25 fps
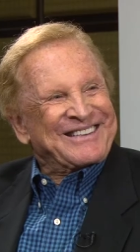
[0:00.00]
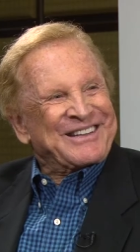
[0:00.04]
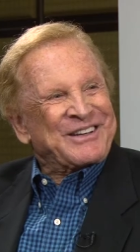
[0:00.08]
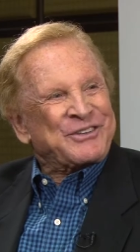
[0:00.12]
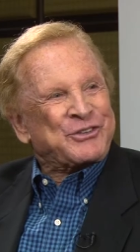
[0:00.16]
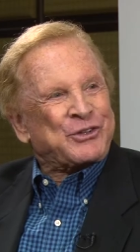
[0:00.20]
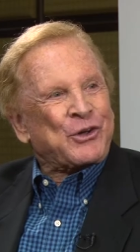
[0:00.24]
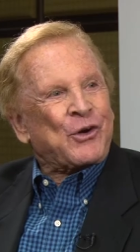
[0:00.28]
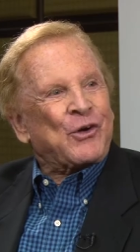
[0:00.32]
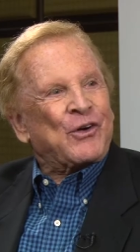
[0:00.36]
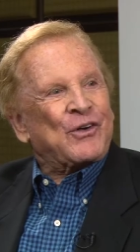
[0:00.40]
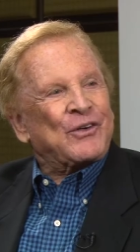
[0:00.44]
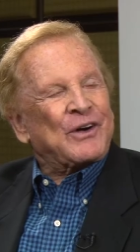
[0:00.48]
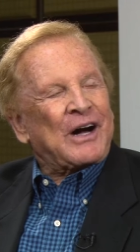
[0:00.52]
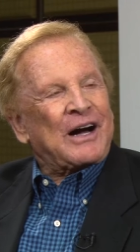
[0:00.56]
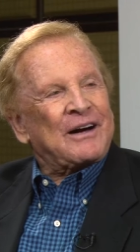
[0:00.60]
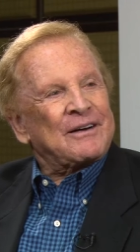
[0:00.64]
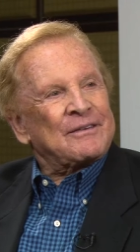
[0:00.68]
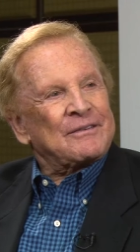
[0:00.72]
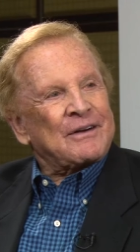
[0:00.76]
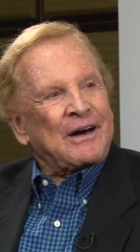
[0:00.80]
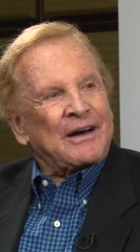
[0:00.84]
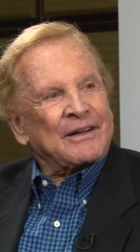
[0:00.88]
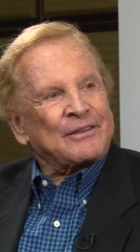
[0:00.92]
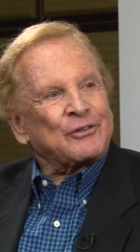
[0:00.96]
So
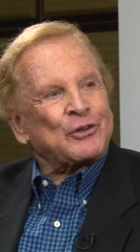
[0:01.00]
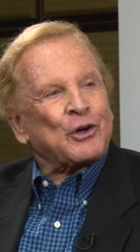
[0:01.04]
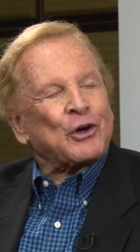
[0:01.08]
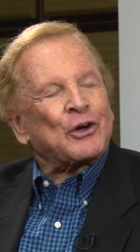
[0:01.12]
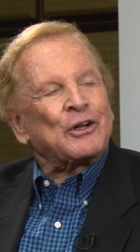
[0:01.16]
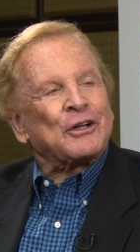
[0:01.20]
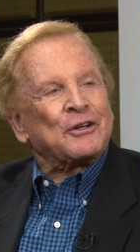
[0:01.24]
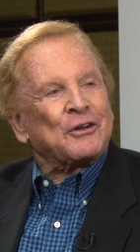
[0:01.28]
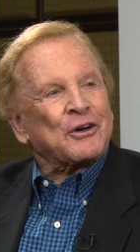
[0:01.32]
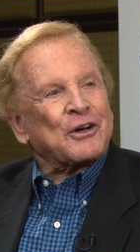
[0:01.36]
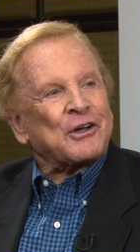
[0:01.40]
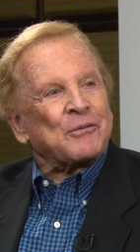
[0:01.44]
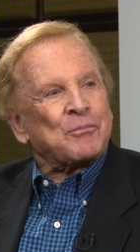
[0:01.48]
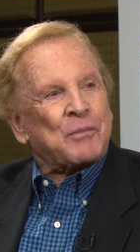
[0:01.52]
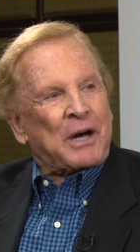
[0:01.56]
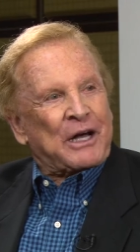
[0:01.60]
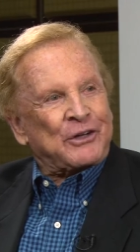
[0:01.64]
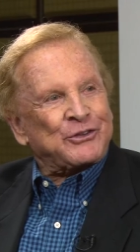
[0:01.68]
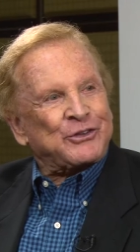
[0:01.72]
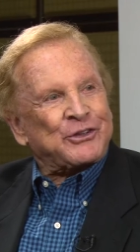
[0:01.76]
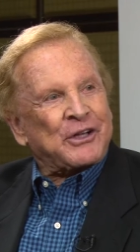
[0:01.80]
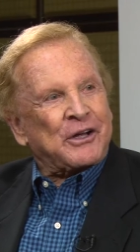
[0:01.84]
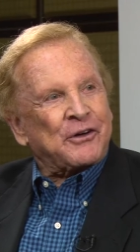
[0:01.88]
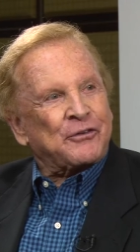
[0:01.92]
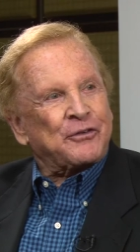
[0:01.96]
I took a look at
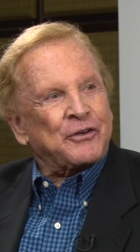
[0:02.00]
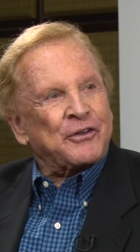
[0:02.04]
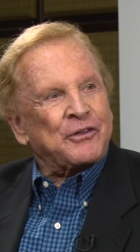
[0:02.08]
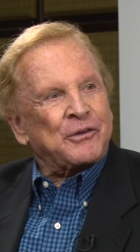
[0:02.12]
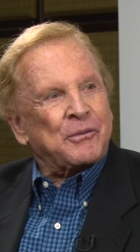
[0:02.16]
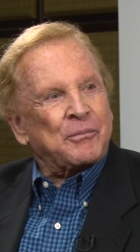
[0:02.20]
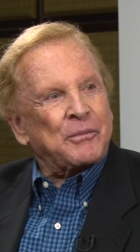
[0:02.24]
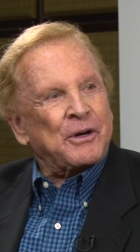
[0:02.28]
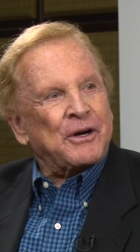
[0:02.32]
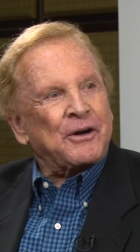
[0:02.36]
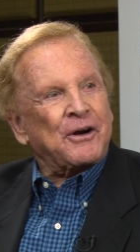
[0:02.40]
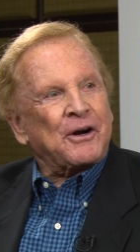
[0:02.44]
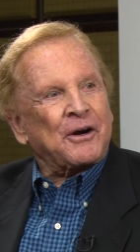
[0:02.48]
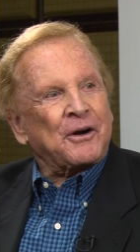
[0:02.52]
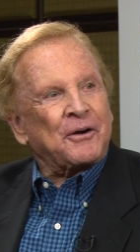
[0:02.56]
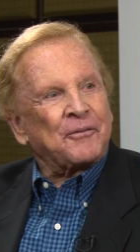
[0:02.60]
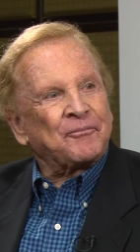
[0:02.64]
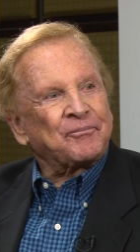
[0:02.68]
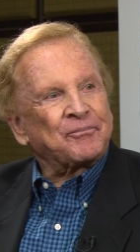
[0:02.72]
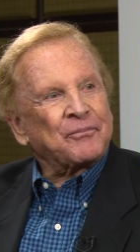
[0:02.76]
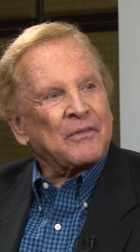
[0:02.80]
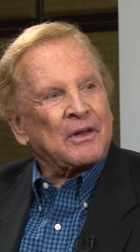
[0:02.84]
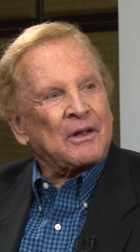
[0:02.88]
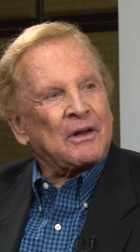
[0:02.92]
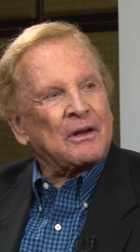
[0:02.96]
myself in the mirror,
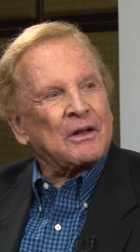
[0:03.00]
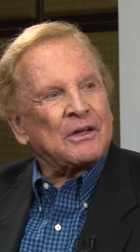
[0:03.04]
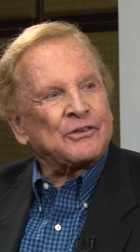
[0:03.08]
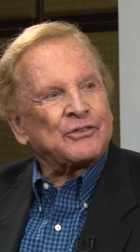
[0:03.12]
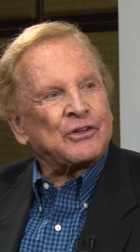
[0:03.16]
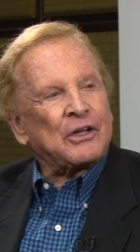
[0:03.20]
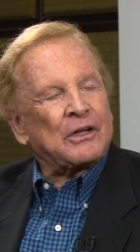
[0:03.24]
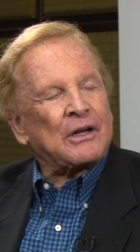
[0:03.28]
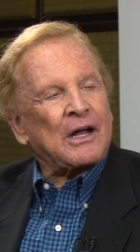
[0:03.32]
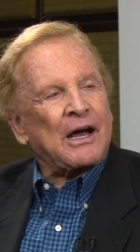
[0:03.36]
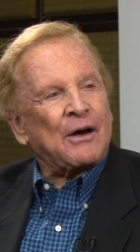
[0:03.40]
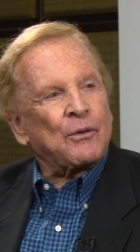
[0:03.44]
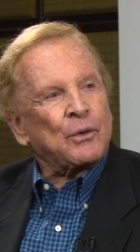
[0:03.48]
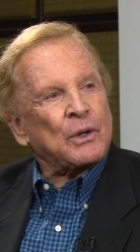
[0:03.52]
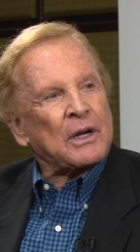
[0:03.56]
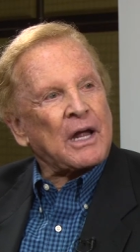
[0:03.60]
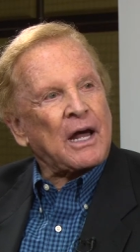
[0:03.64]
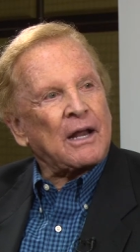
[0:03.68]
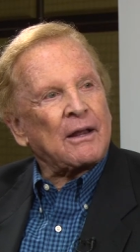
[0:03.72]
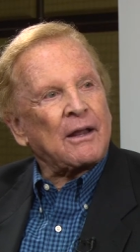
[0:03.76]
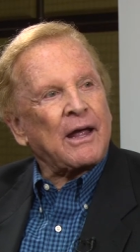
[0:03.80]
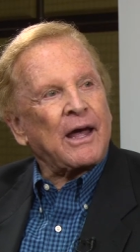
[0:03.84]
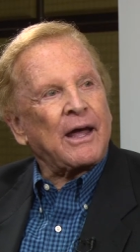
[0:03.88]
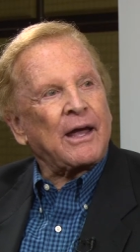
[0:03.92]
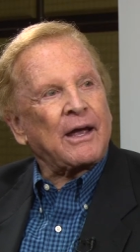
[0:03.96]
and I said, how would
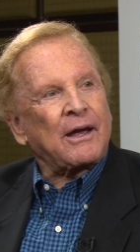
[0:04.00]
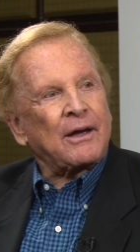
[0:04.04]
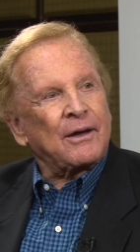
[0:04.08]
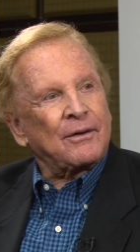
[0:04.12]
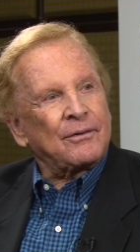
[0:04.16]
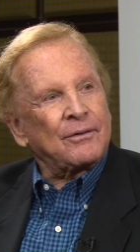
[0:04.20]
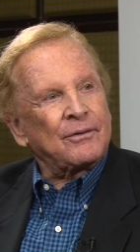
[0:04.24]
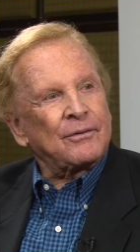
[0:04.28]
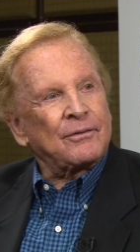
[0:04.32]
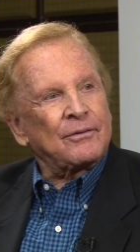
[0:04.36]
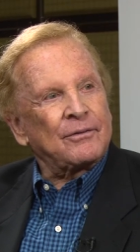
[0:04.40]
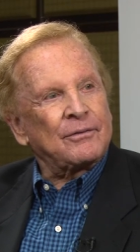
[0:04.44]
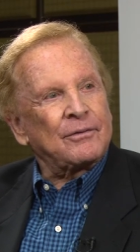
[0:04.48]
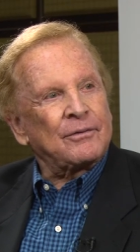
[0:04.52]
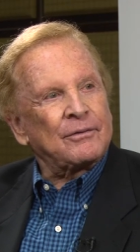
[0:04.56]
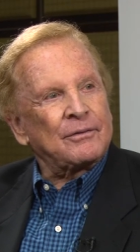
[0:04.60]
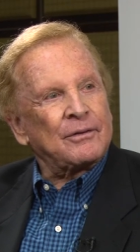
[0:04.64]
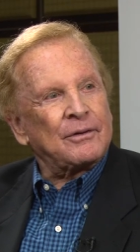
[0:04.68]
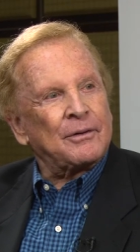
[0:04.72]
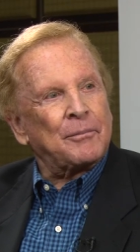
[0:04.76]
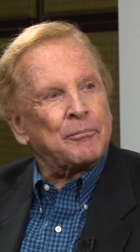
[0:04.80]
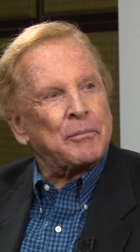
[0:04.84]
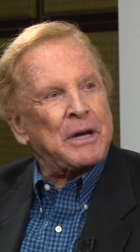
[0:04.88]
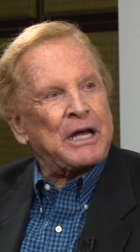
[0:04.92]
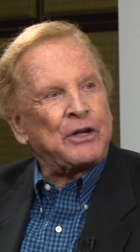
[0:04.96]
I like
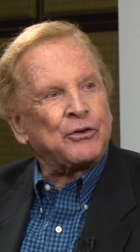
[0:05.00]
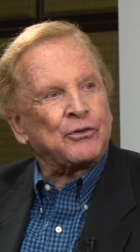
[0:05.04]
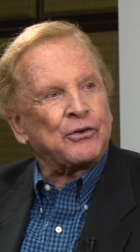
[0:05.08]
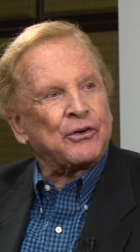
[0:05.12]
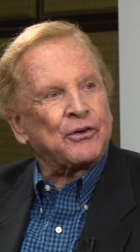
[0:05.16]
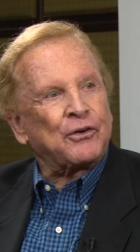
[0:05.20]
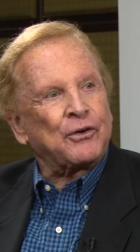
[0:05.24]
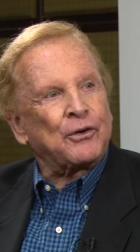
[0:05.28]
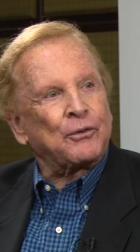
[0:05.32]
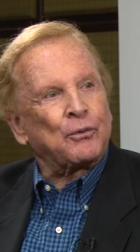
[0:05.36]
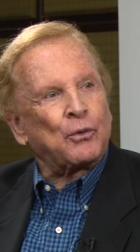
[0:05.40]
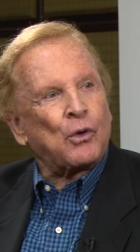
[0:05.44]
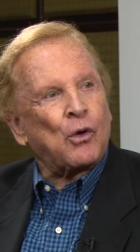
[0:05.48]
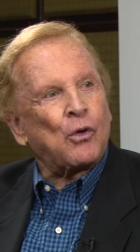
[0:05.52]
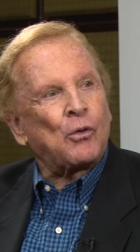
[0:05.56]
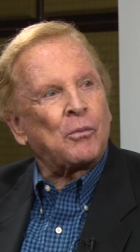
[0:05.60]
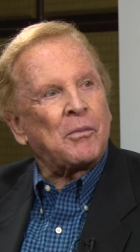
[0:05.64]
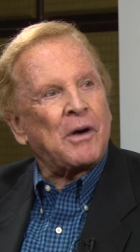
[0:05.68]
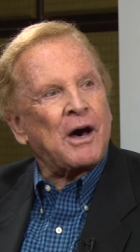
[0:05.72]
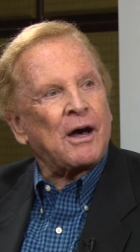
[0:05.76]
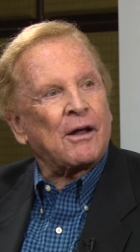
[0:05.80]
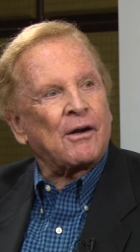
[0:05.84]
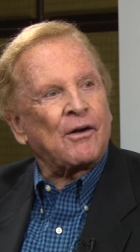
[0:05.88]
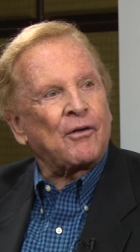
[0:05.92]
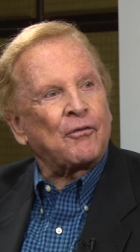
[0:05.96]
a mentor, role
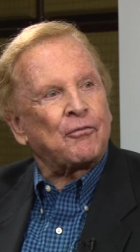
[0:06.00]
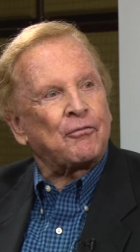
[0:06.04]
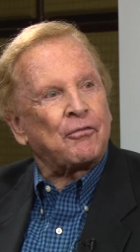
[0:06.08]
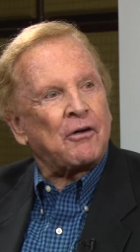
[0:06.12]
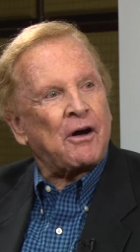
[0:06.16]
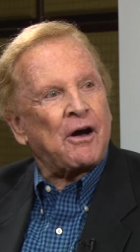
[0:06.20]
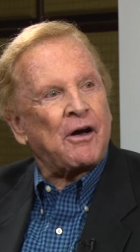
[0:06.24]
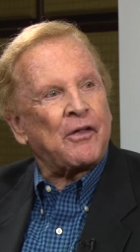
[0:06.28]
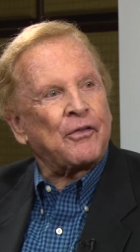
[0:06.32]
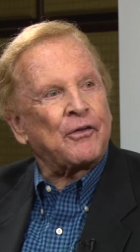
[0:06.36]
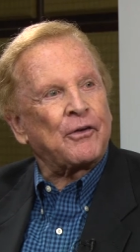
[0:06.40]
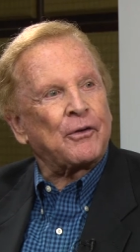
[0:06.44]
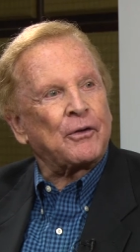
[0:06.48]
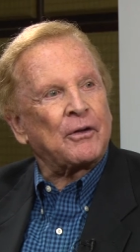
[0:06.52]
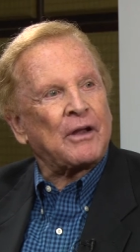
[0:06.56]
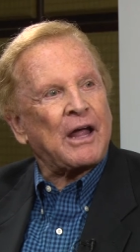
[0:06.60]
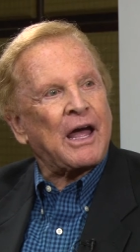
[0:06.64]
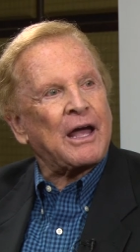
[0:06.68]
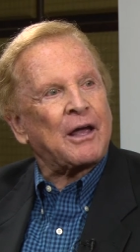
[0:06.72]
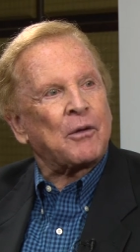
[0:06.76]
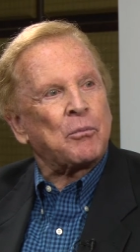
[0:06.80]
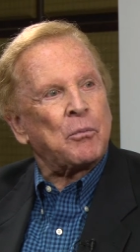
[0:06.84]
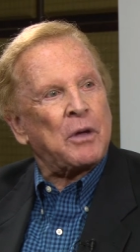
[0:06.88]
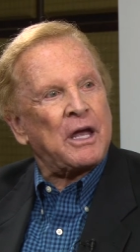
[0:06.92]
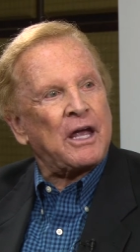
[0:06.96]
model, father
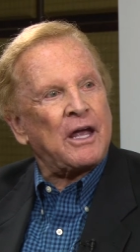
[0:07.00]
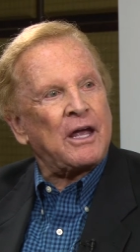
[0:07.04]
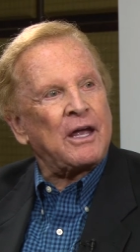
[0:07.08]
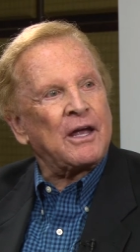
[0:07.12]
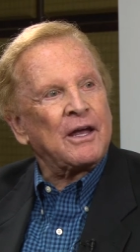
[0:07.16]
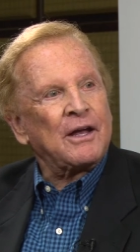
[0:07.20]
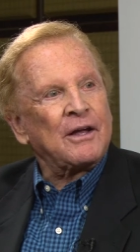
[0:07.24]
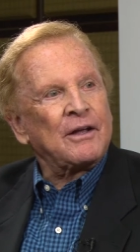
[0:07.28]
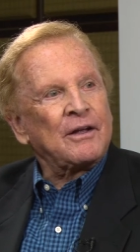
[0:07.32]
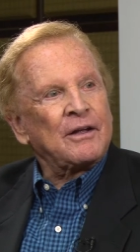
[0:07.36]
like me?